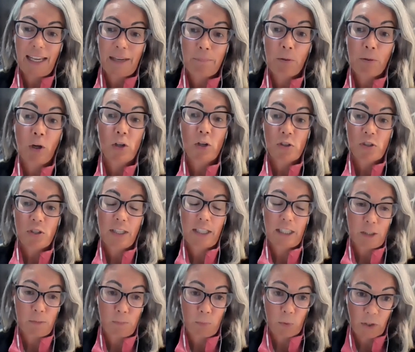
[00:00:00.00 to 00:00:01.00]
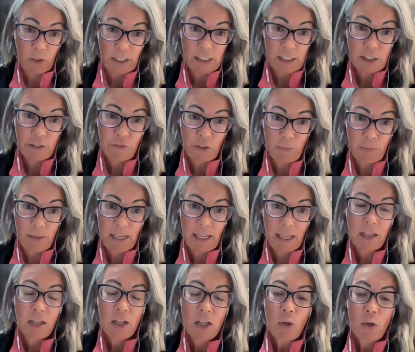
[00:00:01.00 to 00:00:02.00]
personal experience for
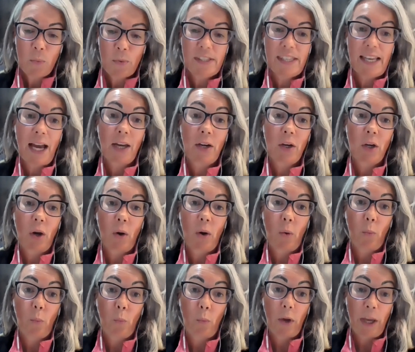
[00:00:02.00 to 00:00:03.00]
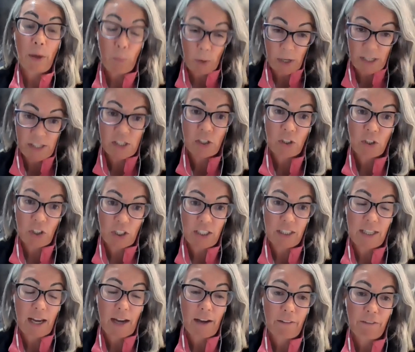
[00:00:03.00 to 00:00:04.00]
me was that it wasn't good
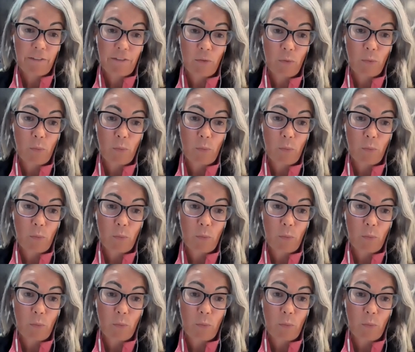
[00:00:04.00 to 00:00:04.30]
enough.